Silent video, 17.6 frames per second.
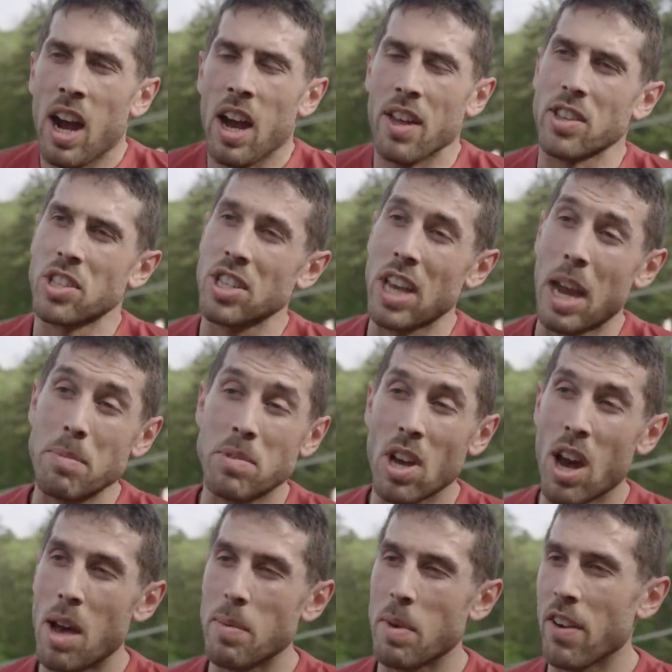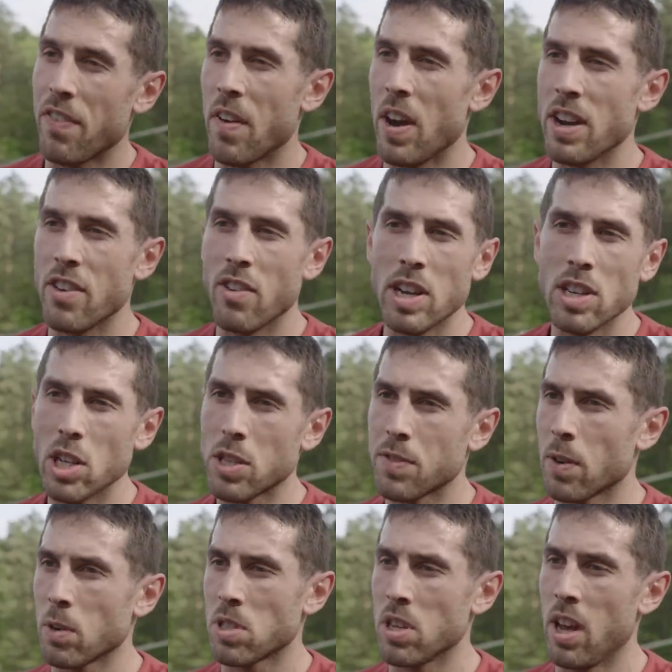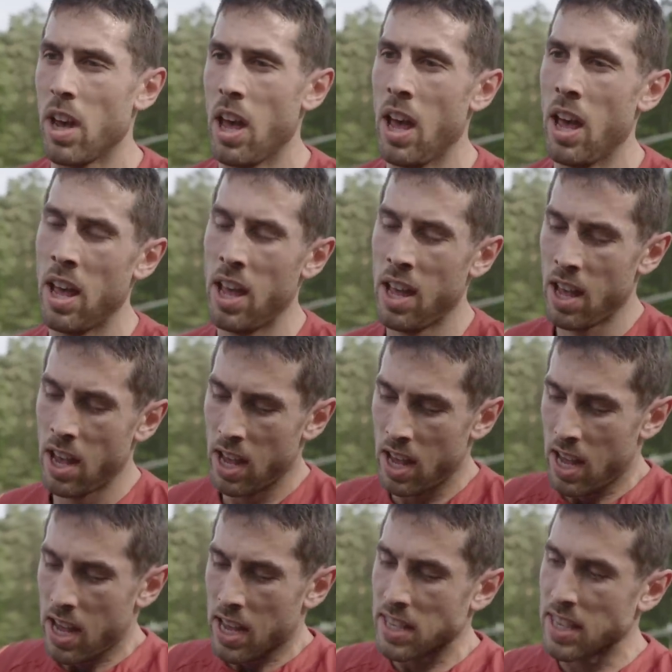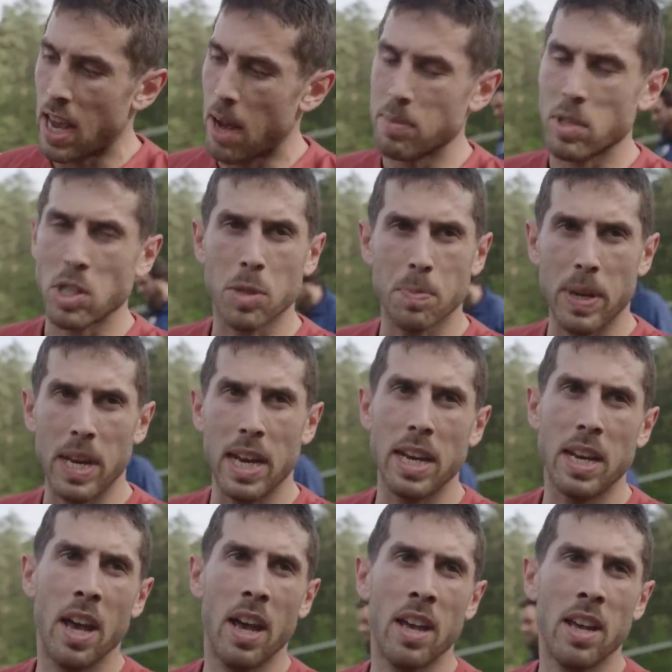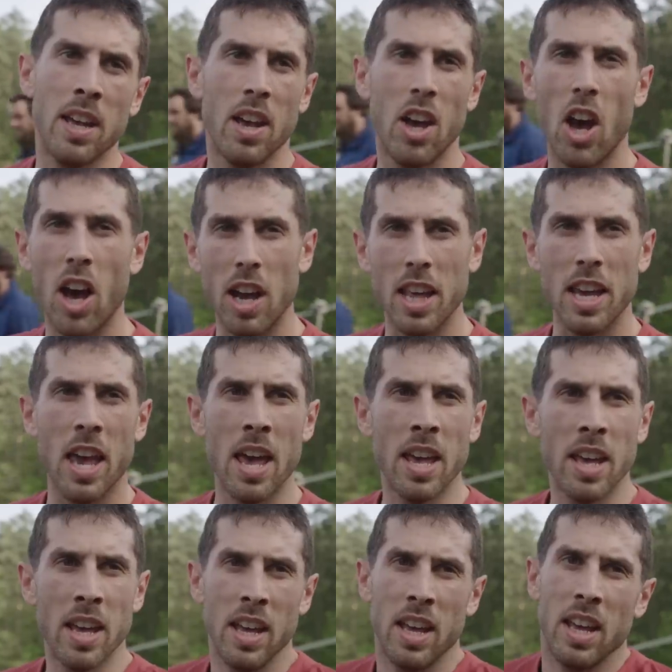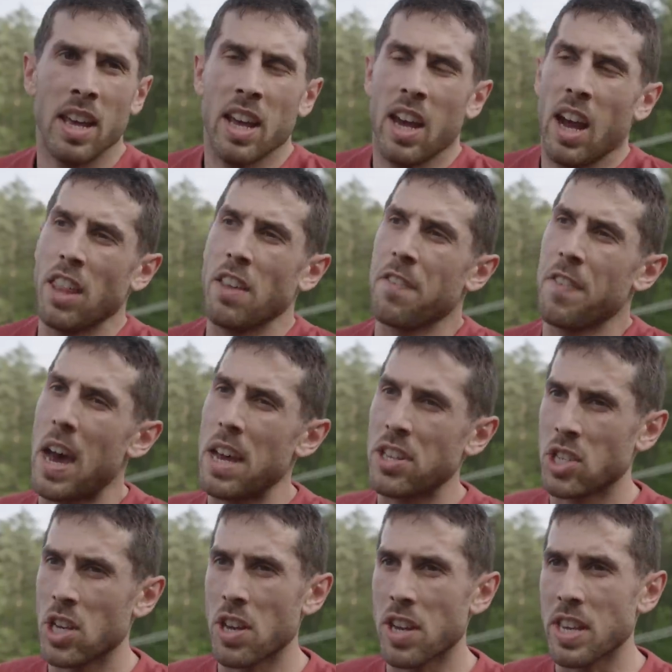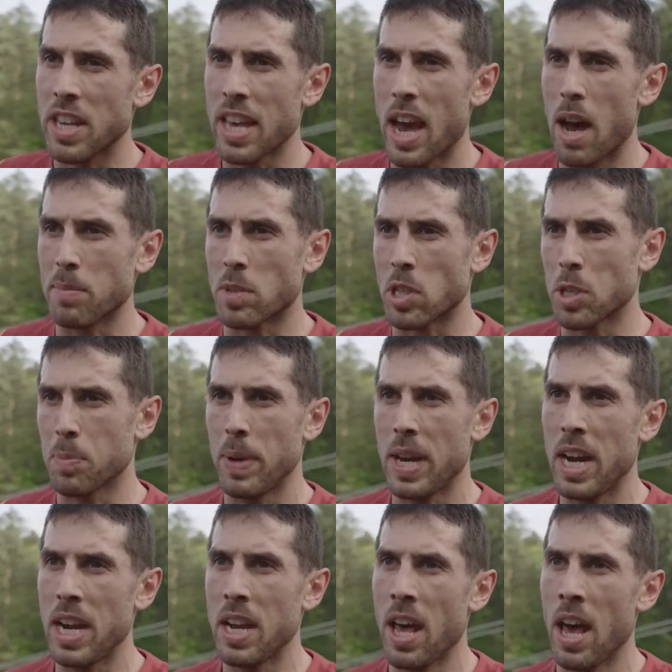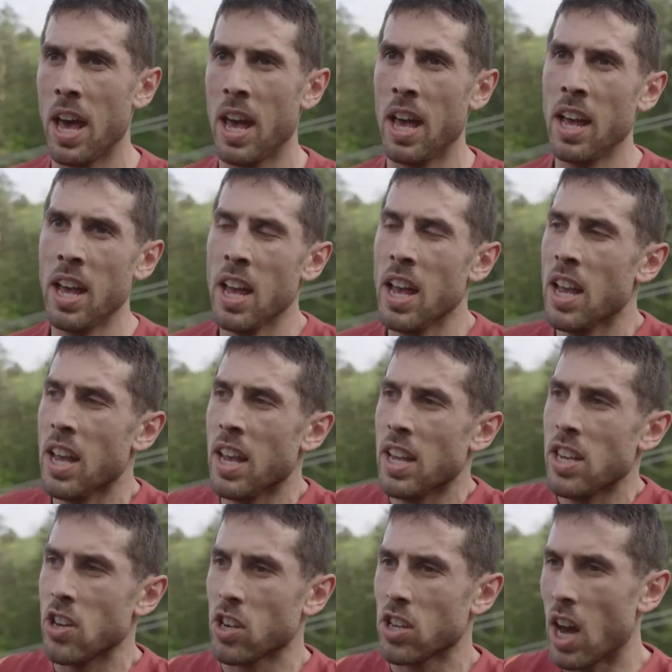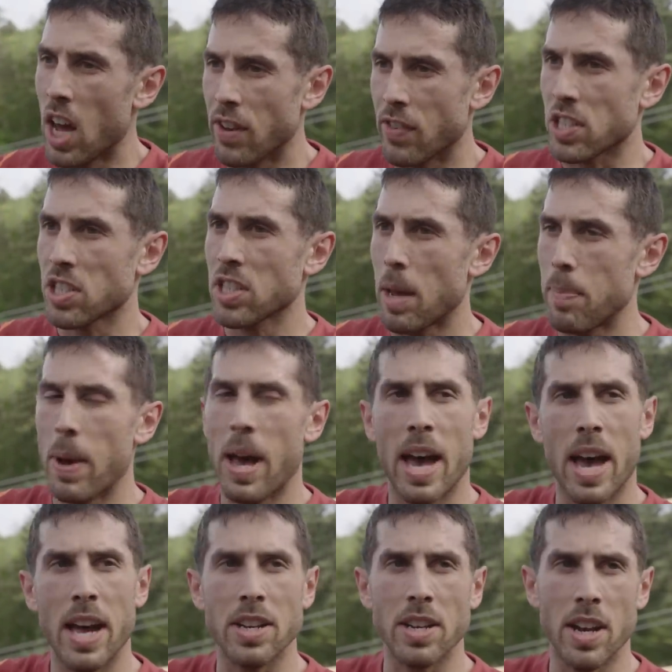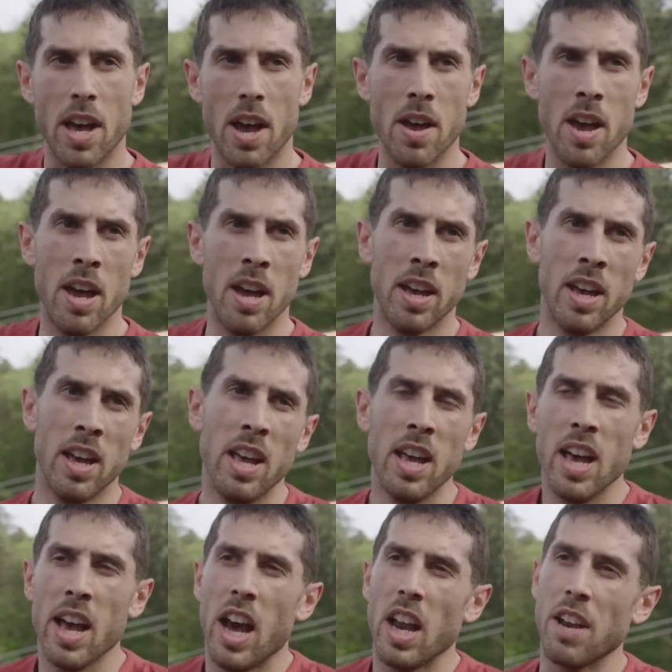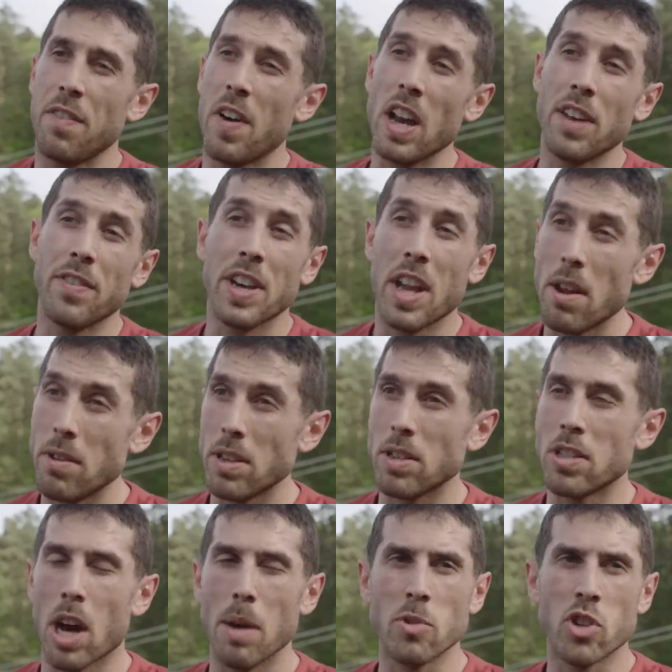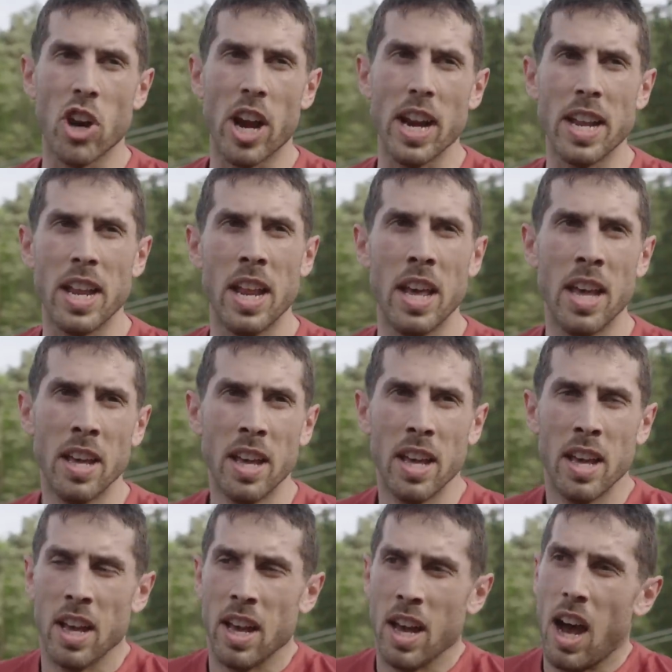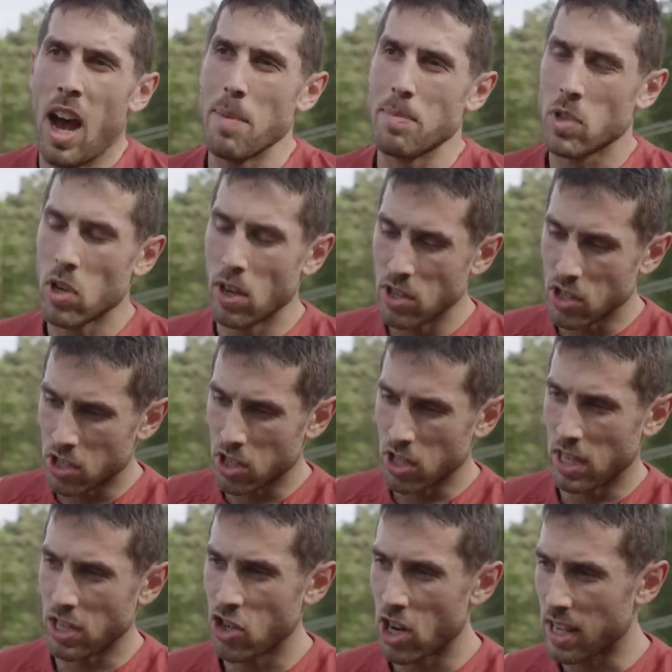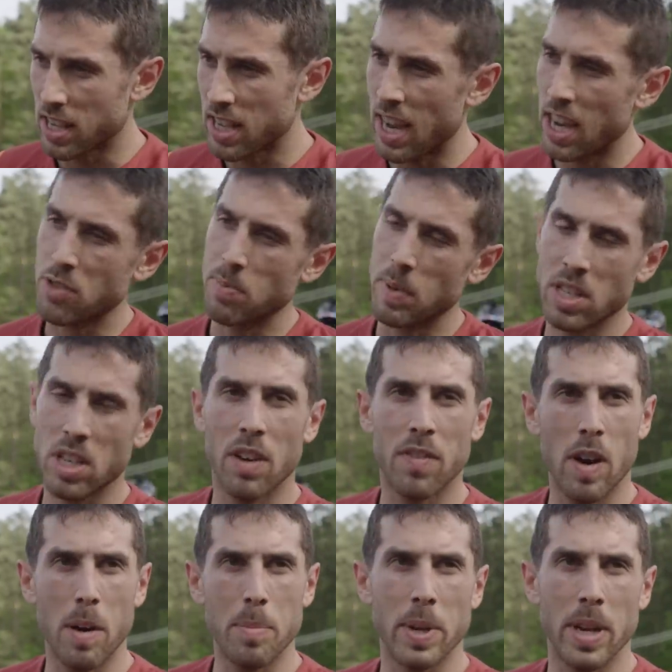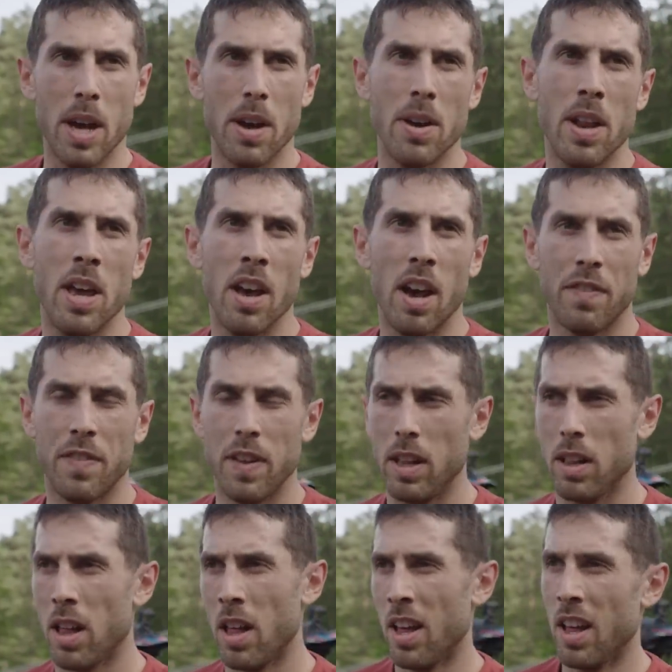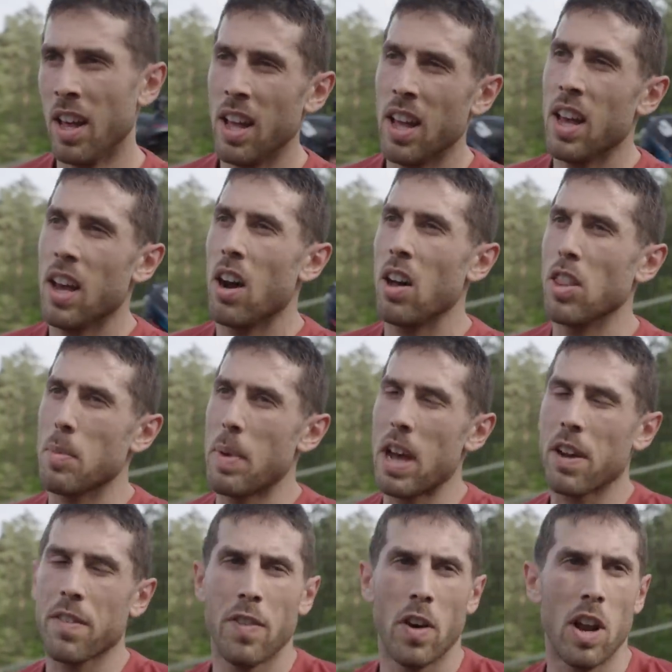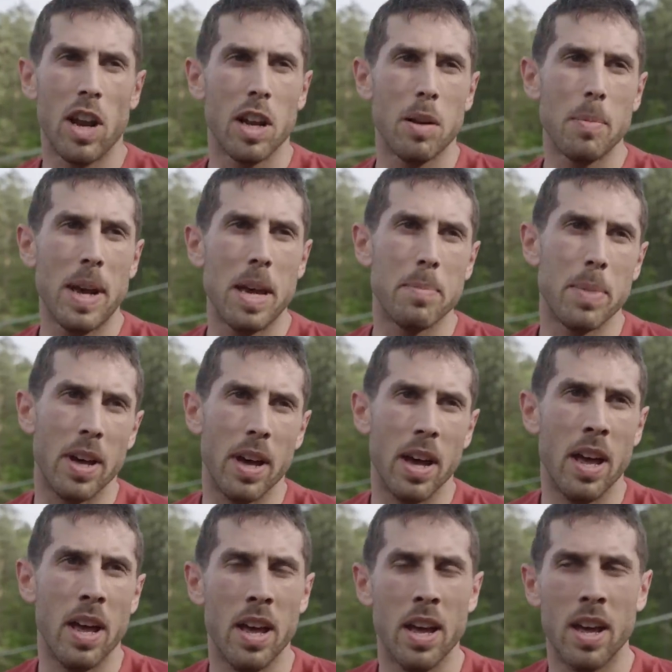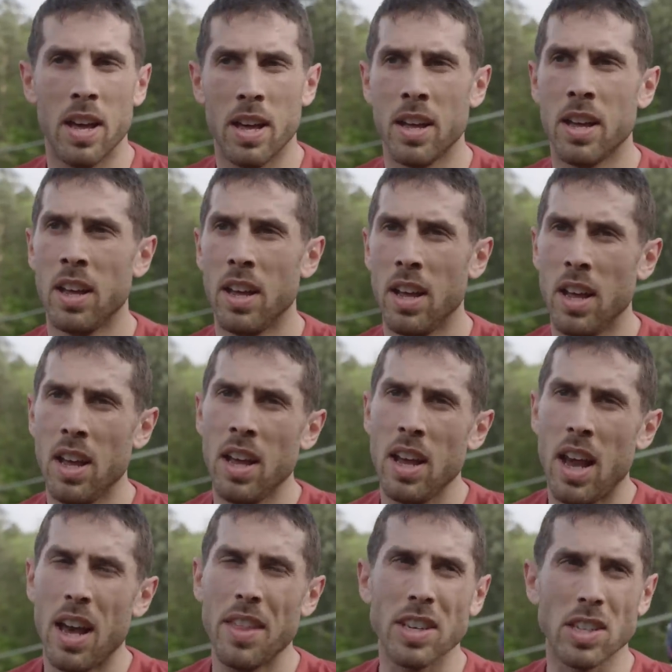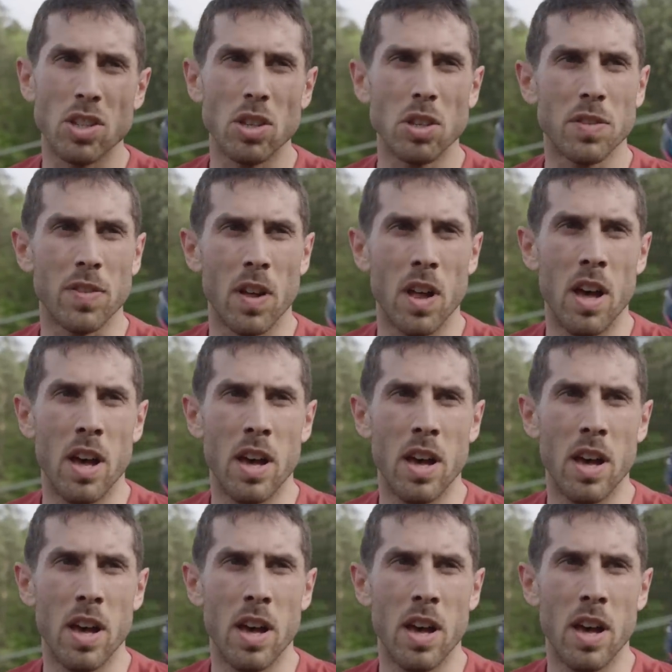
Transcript: at the same time, I find it really useful to get up to speed early, and the faster you can get up to speed, you're kind of a step ahead, you know. And I find if I don't do time training, I'm constantly trying to catch myself up, you know, and I feel on the back foot a little bit, but I think it's useful.